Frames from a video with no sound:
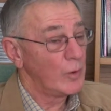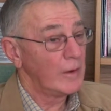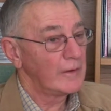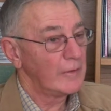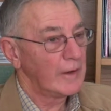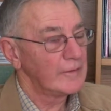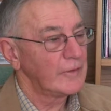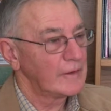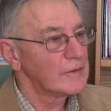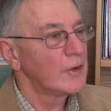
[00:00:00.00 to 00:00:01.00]
well,
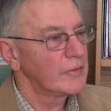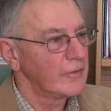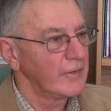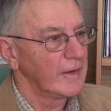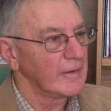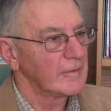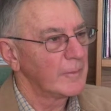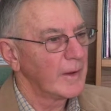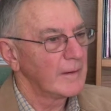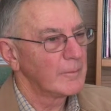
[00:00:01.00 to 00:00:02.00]
there's lots of things,
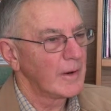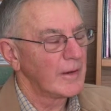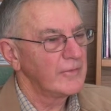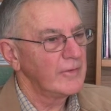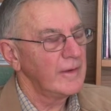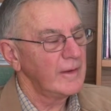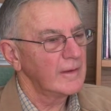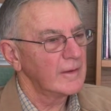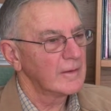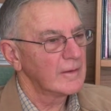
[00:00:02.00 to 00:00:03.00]
but I
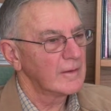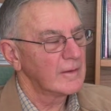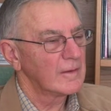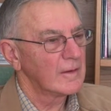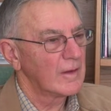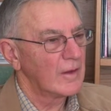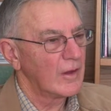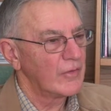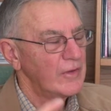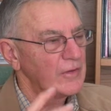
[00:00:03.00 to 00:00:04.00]
think
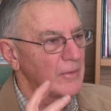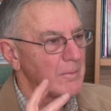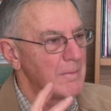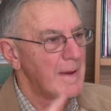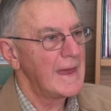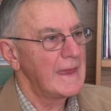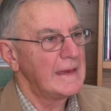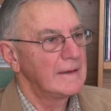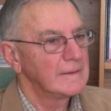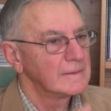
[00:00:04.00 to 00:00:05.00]
the
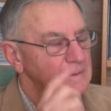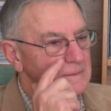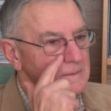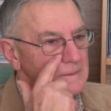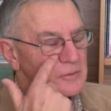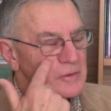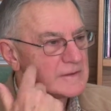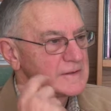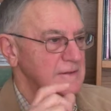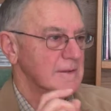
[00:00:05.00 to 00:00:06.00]
main
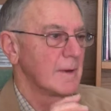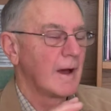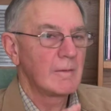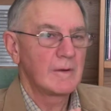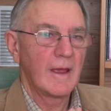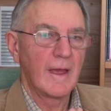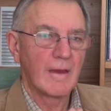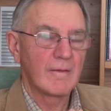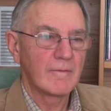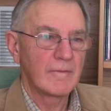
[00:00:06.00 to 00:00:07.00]
criticism I would
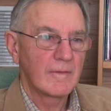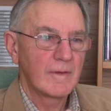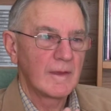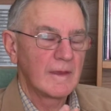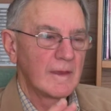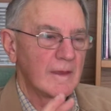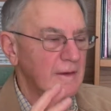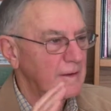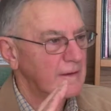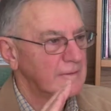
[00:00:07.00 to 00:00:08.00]
have
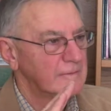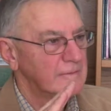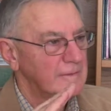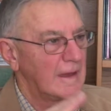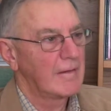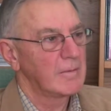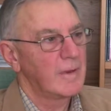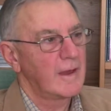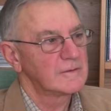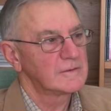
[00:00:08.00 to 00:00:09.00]
is going
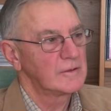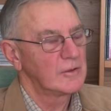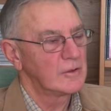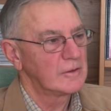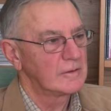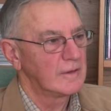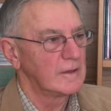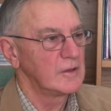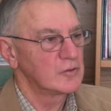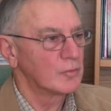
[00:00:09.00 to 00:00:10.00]
back to her
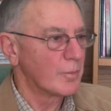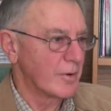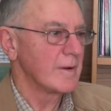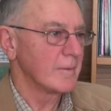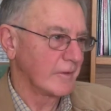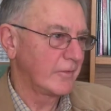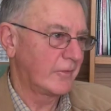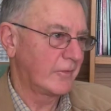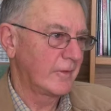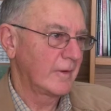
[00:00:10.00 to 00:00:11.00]
initial
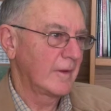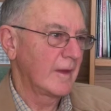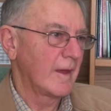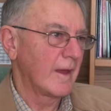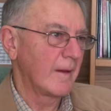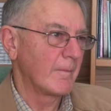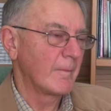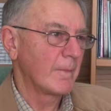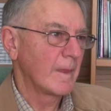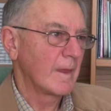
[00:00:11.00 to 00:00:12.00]
premise,
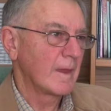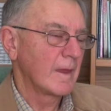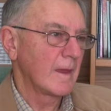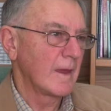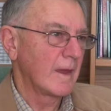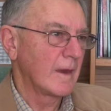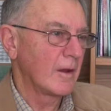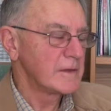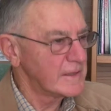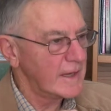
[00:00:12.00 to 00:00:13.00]
and
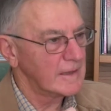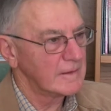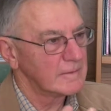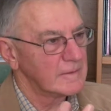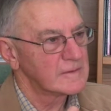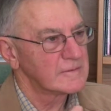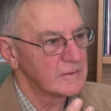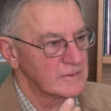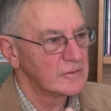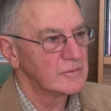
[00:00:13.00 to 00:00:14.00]
I'd take this
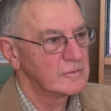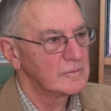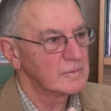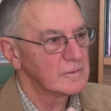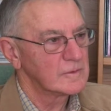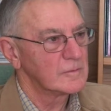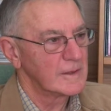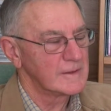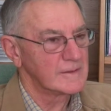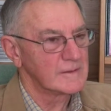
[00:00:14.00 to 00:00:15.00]
for two
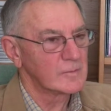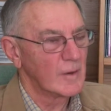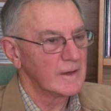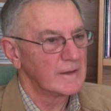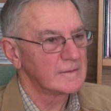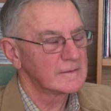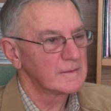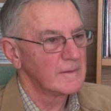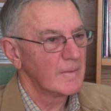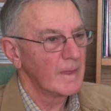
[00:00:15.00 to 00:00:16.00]
reasons. One is,
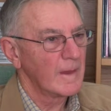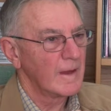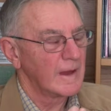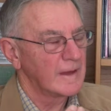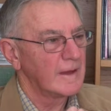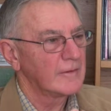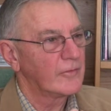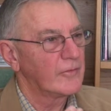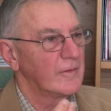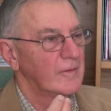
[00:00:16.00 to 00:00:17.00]
I
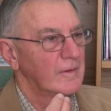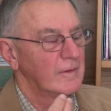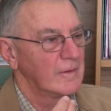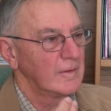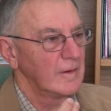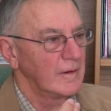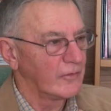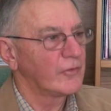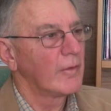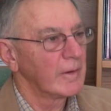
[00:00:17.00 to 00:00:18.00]
guess,
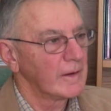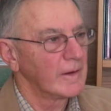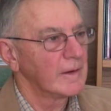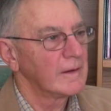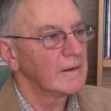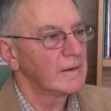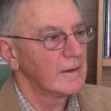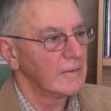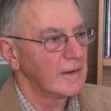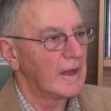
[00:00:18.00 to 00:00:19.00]
historically,
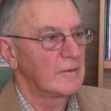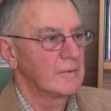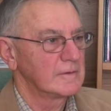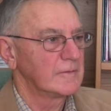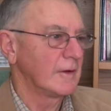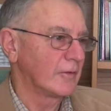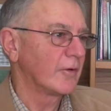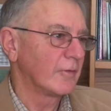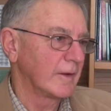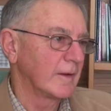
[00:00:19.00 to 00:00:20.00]
and the other is
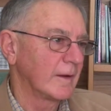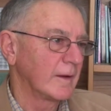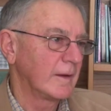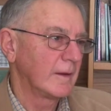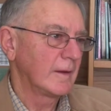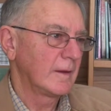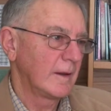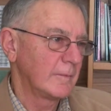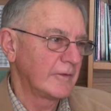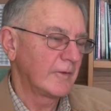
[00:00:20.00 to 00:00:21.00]
philosophically.
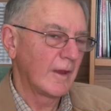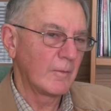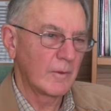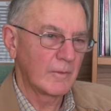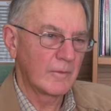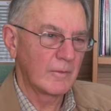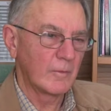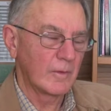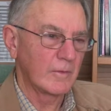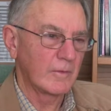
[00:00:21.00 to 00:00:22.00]
Let me start
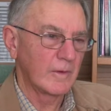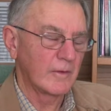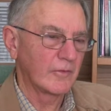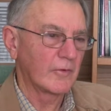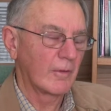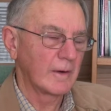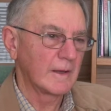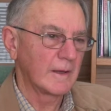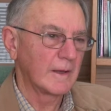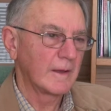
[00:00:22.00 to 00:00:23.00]
with
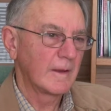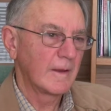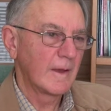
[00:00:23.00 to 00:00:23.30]
historically.